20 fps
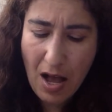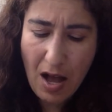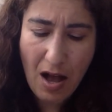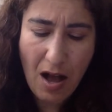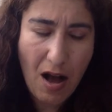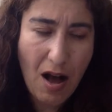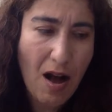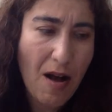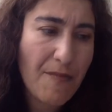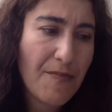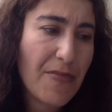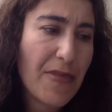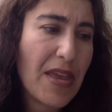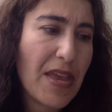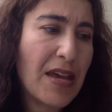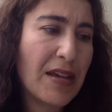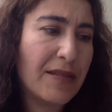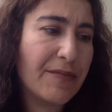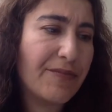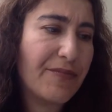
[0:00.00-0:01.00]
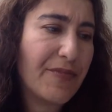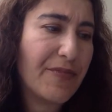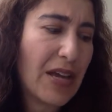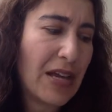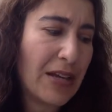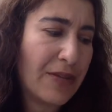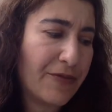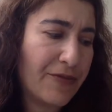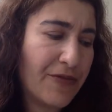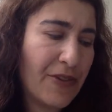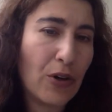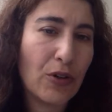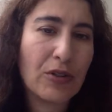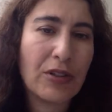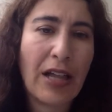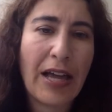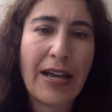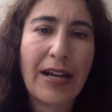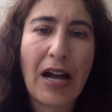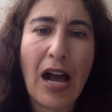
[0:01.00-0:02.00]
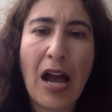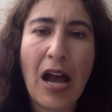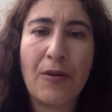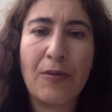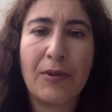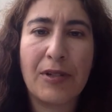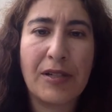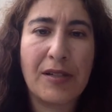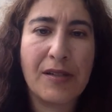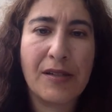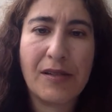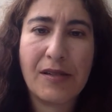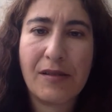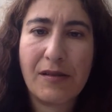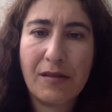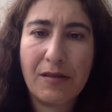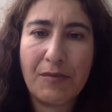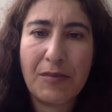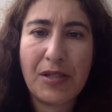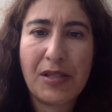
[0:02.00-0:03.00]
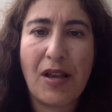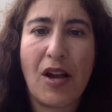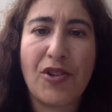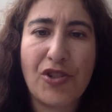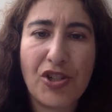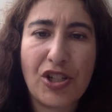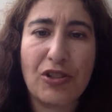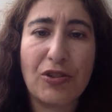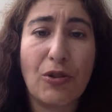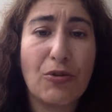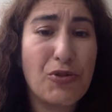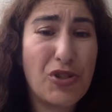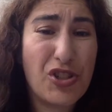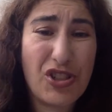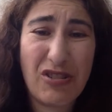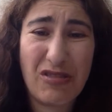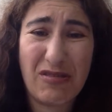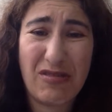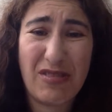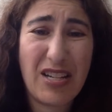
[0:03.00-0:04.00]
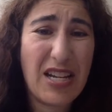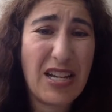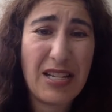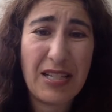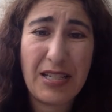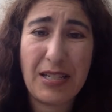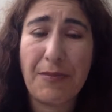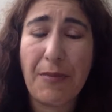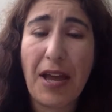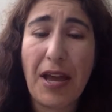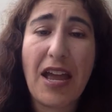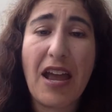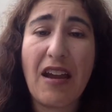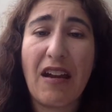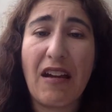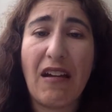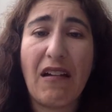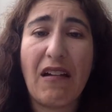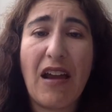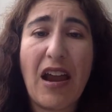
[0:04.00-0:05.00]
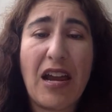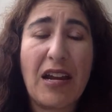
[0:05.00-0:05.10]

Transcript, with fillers: Um, it, it felt like I was massaging lotion into my hair,